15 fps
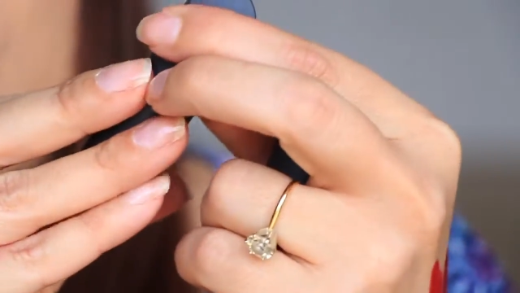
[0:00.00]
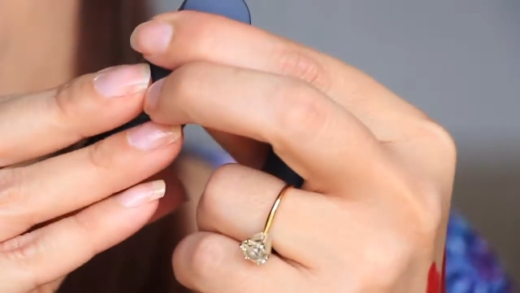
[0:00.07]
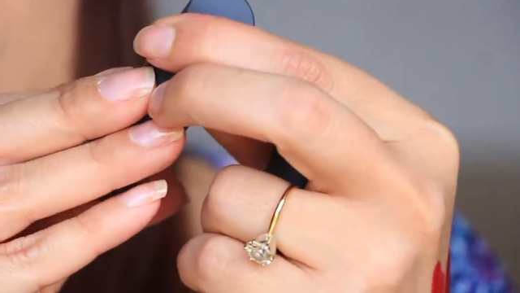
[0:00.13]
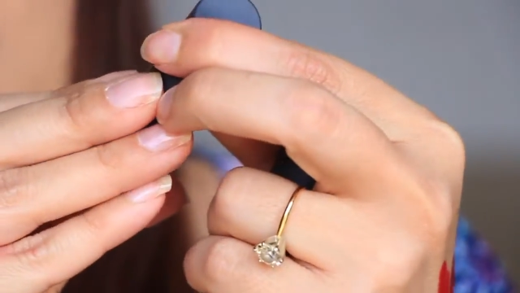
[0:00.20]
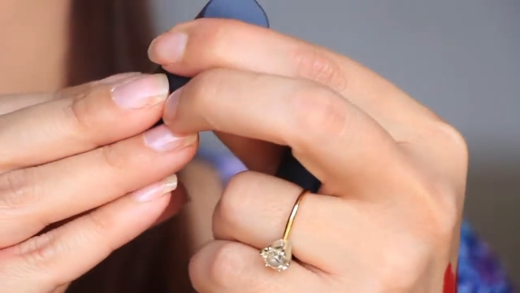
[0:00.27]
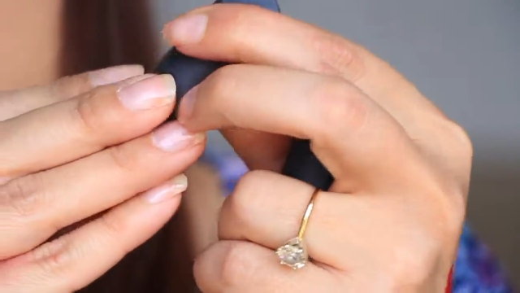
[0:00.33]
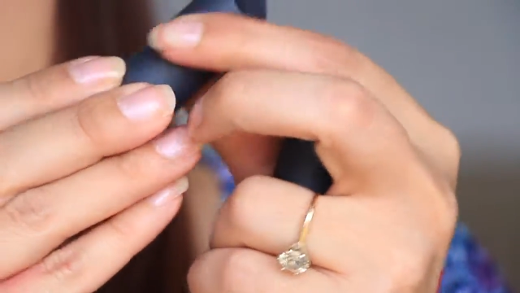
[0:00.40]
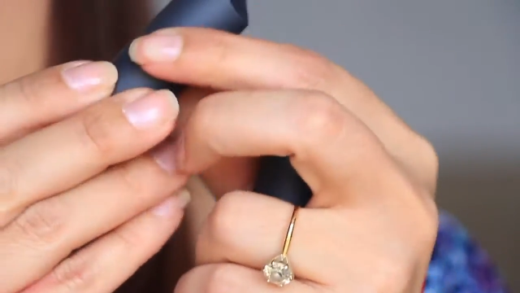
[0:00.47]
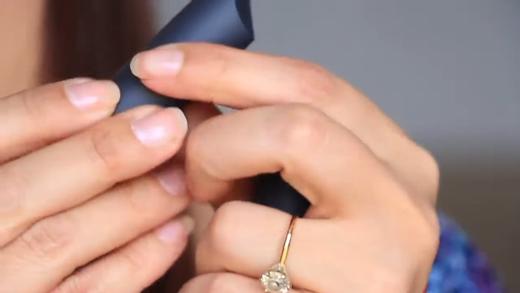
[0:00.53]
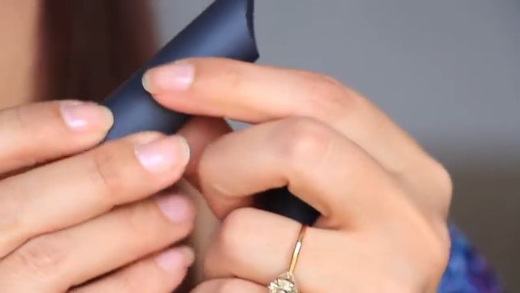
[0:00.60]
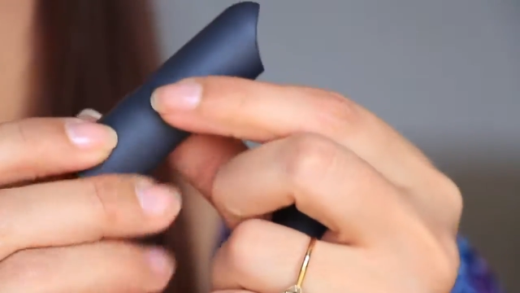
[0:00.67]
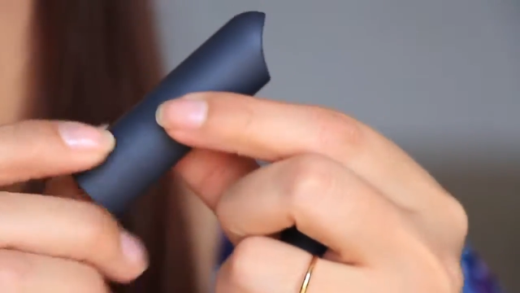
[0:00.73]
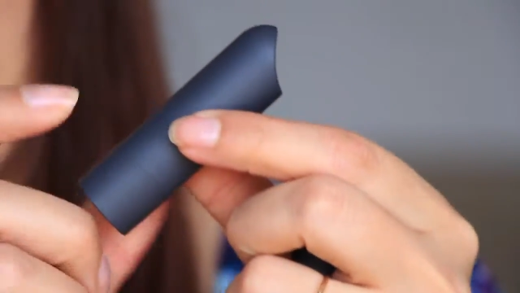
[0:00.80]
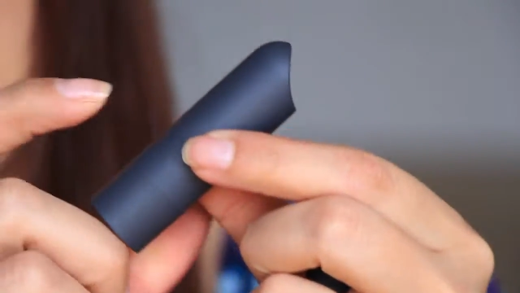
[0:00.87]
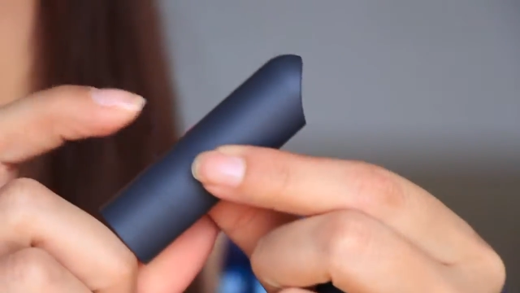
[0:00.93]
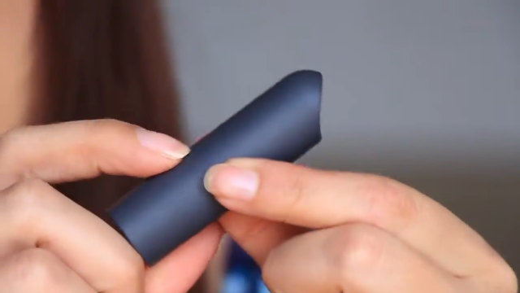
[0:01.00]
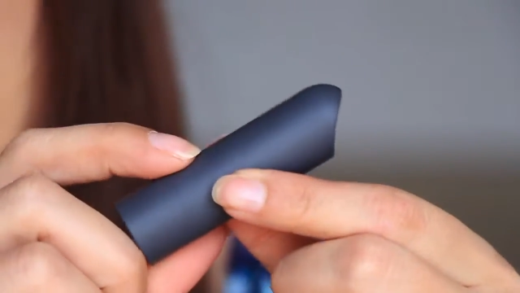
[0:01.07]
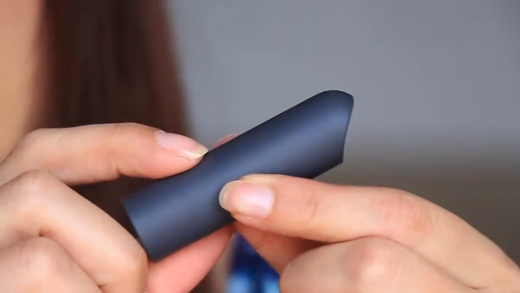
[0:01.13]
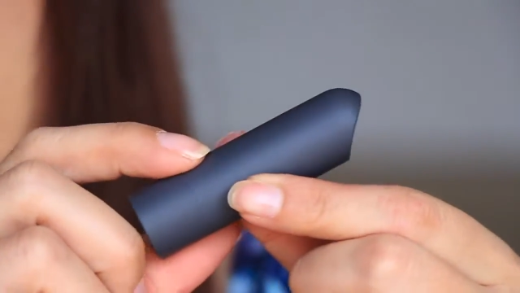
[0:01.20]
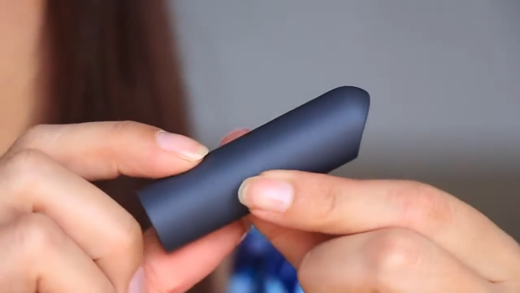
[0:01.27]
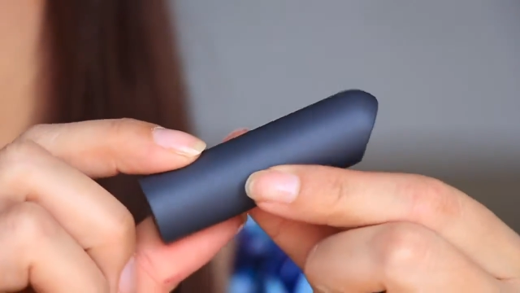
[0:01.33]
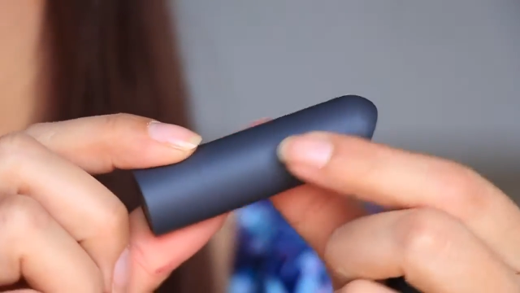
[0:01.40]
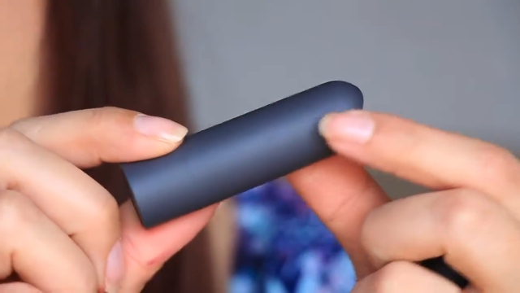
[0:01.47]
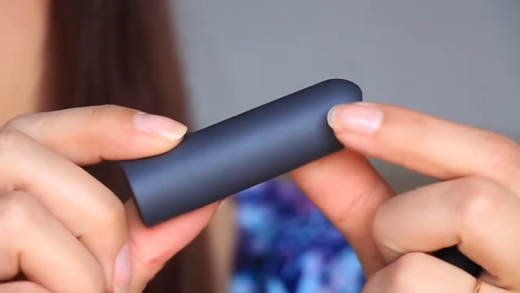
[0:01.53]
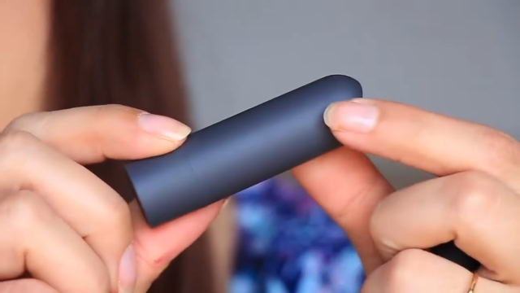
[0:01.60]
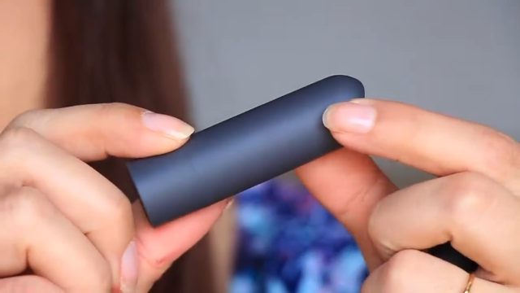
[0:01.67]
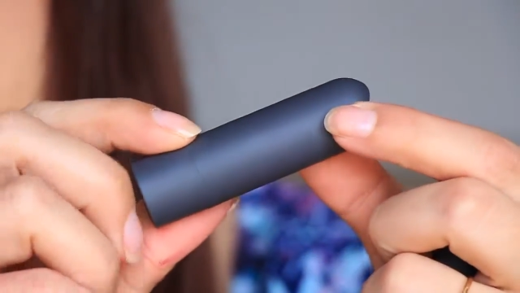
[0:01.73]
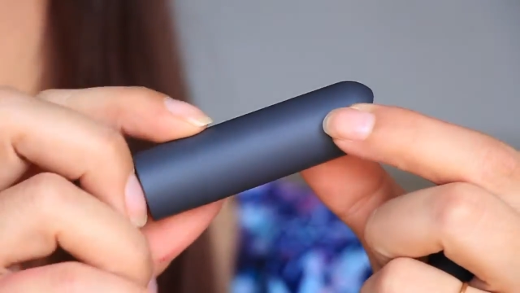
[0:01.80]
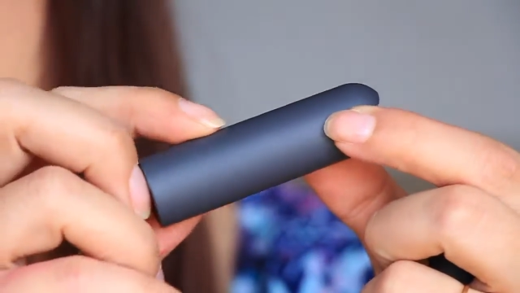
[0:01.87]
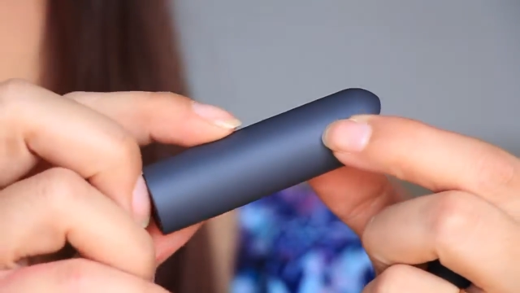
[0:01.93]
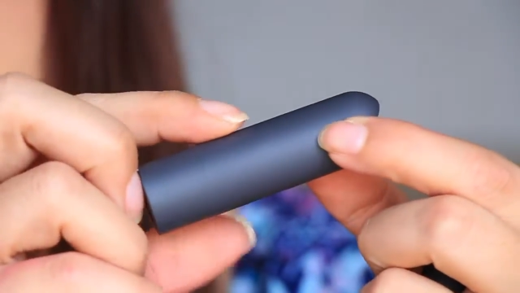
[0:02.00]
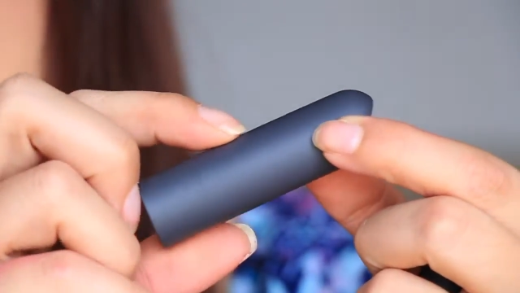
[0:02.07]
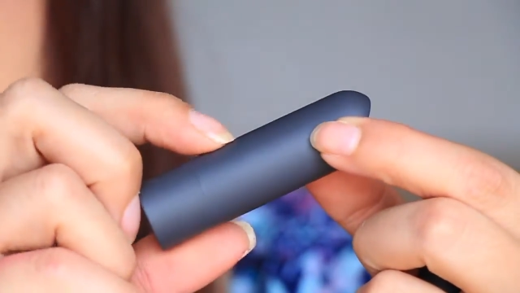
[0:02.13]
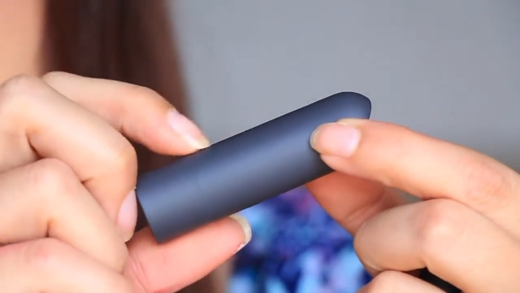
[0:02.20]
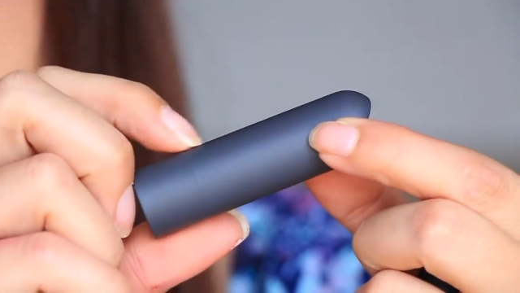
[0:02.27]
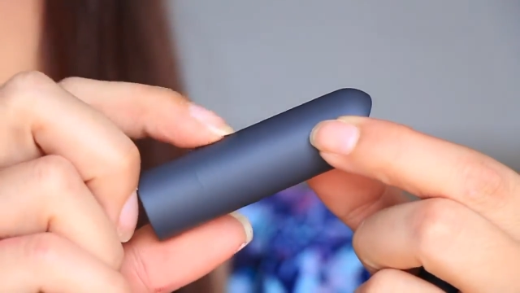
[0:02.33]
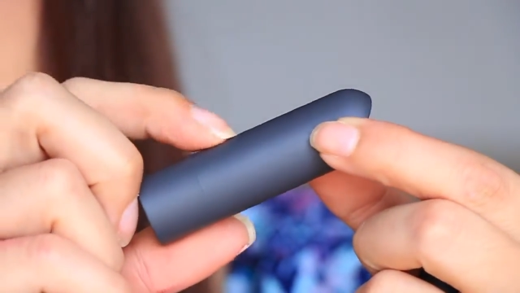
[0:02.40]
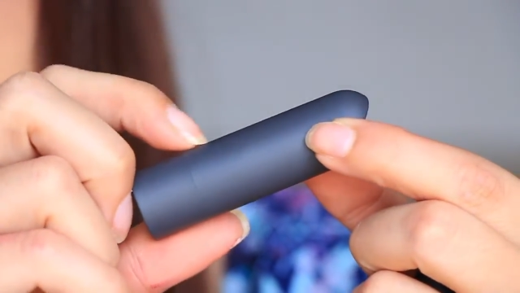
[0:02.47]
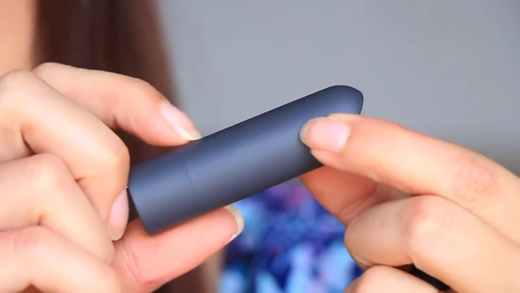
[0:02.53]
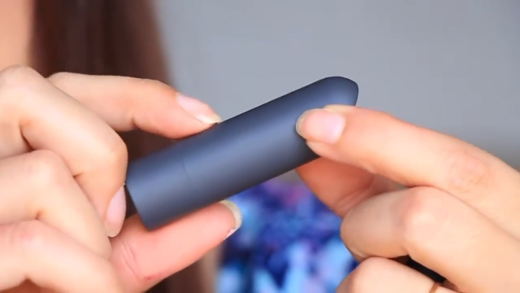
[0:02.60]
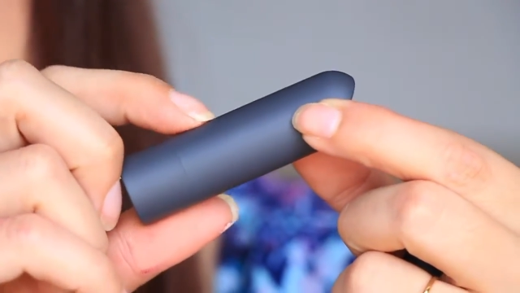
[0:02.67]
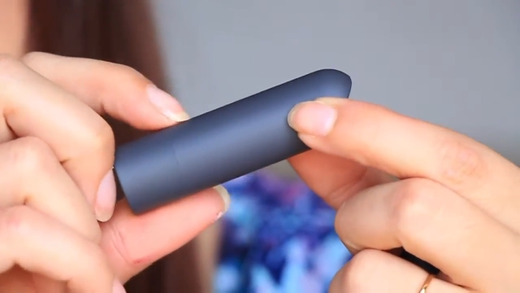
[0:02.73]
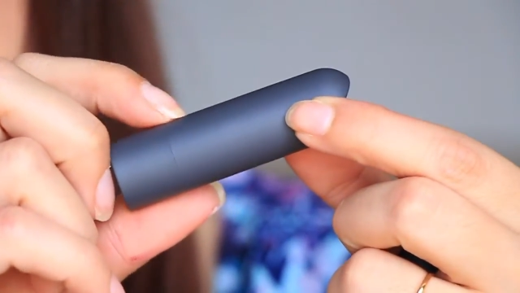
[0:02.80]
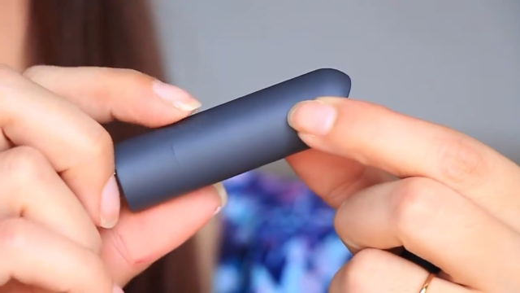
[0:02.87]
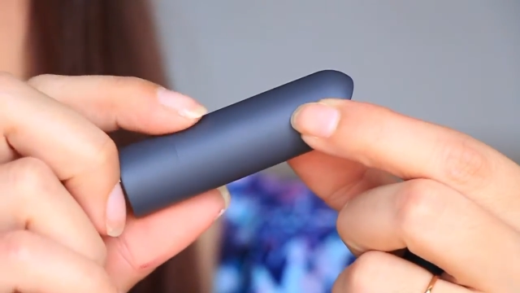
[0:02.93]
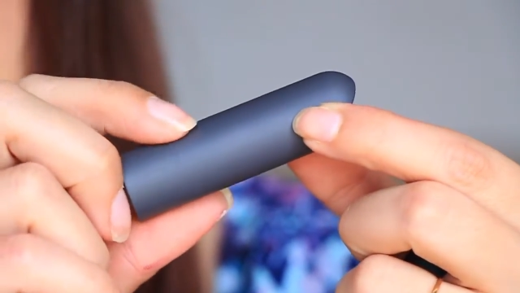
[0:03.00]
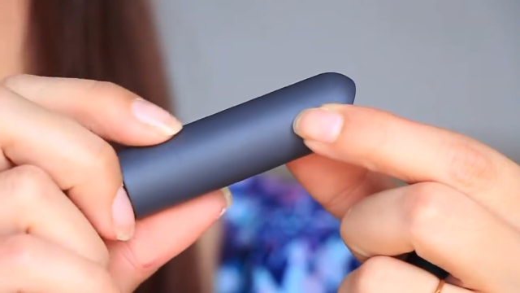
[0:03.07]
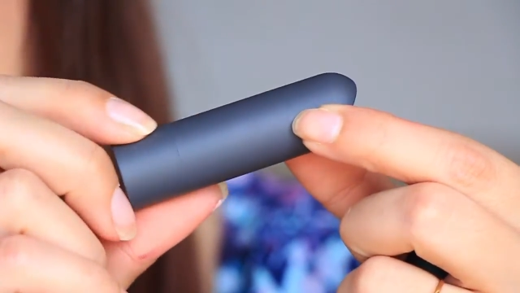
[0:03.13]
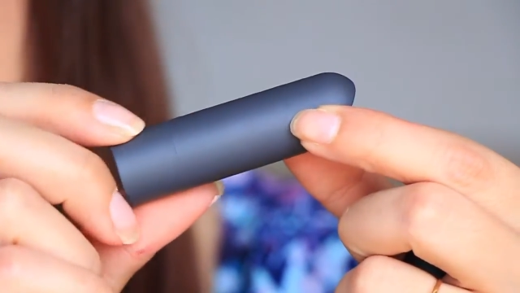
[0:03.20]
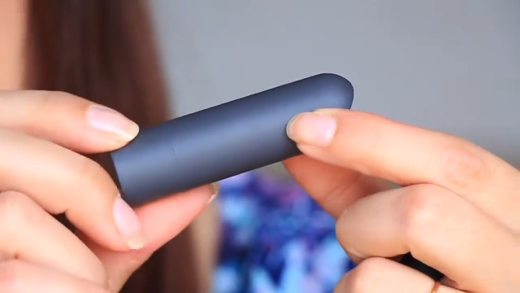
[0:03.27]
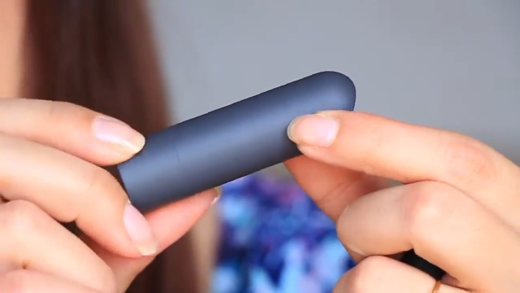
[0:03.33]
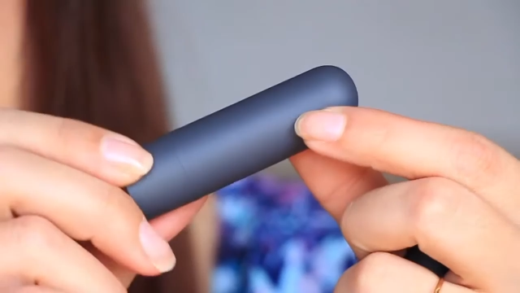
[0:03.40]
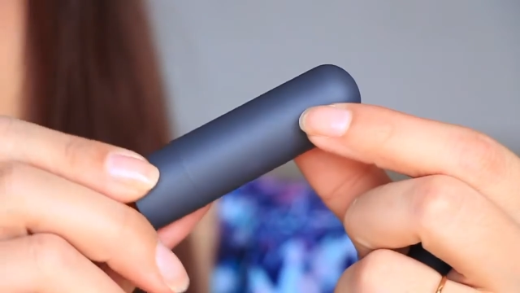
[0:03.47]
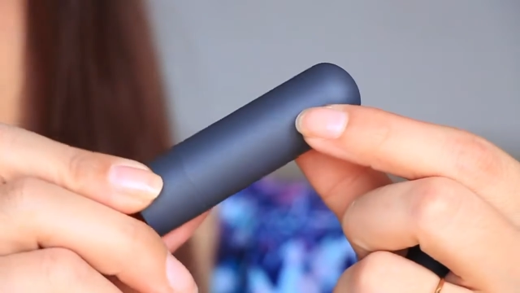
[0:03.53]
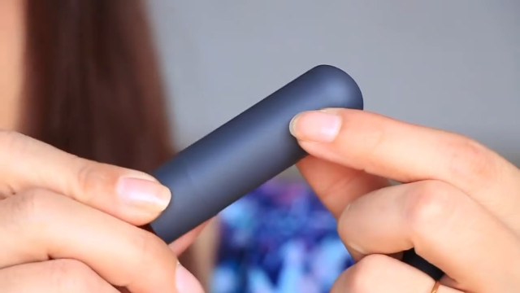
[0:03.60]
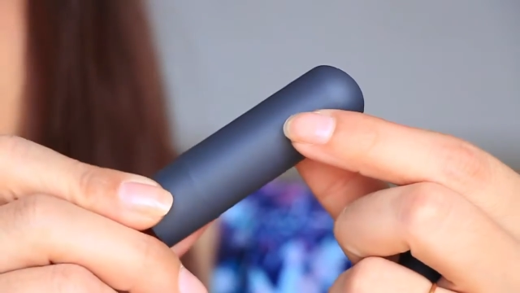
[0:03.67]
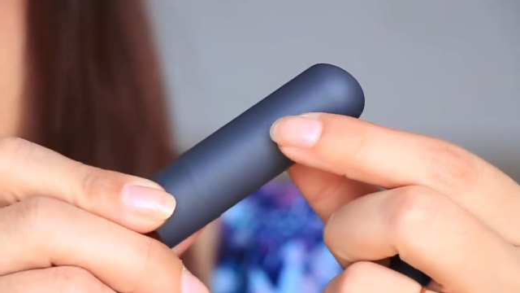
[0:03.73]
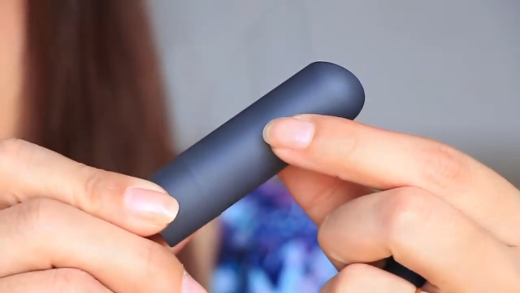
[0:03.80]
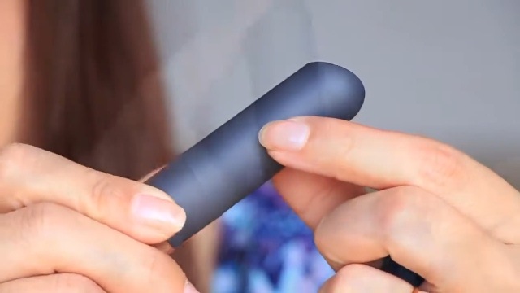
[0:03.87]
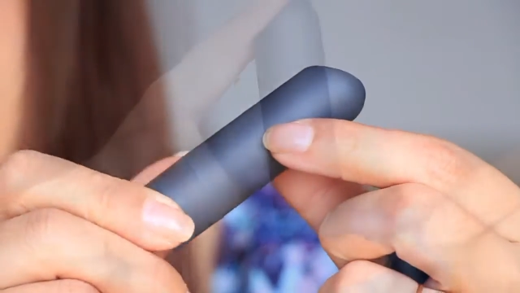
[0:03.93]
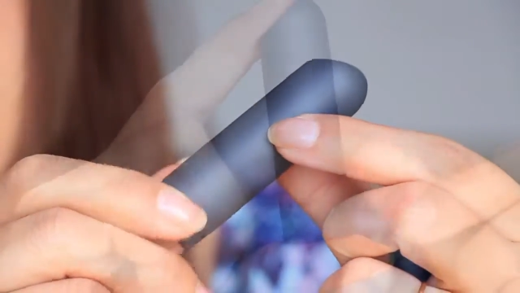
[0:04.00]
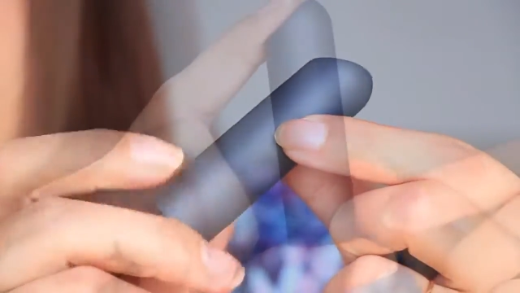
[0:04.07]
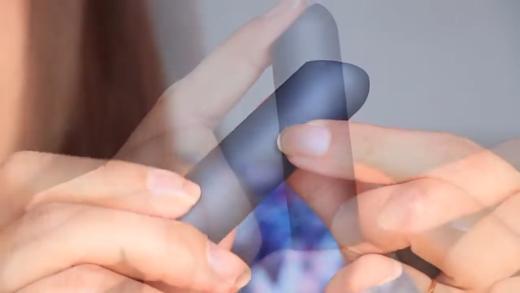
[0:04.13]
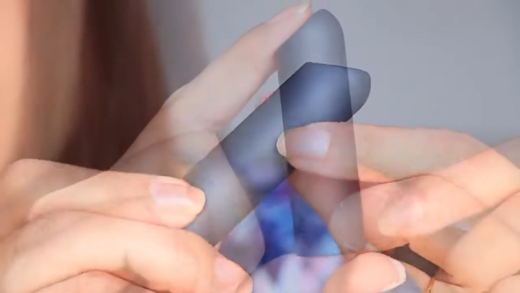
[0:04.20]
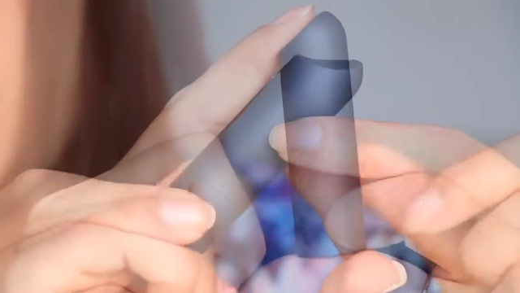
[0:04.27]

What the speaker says: [unreadable: no face in view]